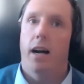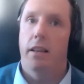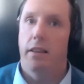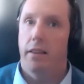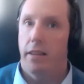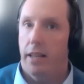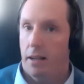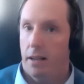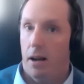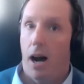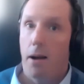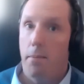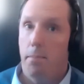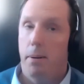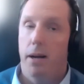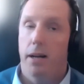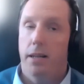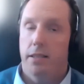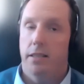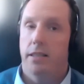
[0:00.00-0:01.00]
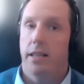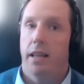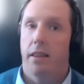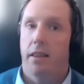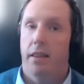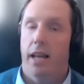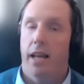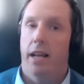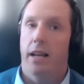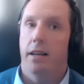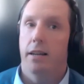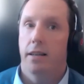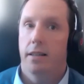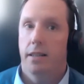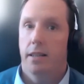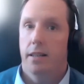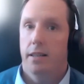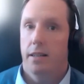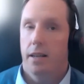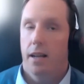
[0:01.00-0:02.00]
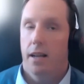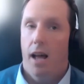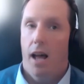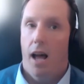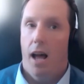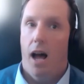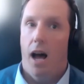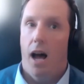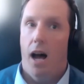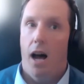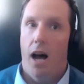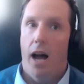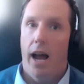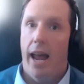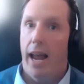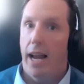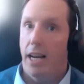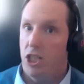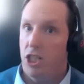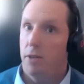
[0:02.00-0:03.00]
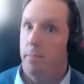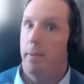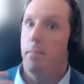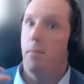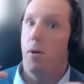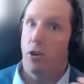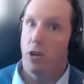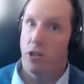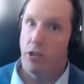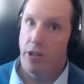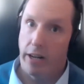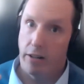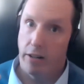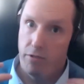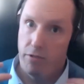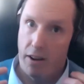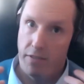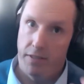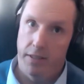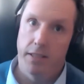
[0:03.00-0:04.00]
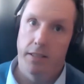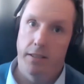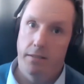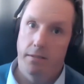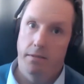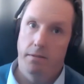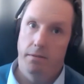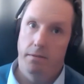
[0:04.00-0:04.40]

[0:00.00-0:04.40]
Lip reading: I personally think it should be monitoring rivers.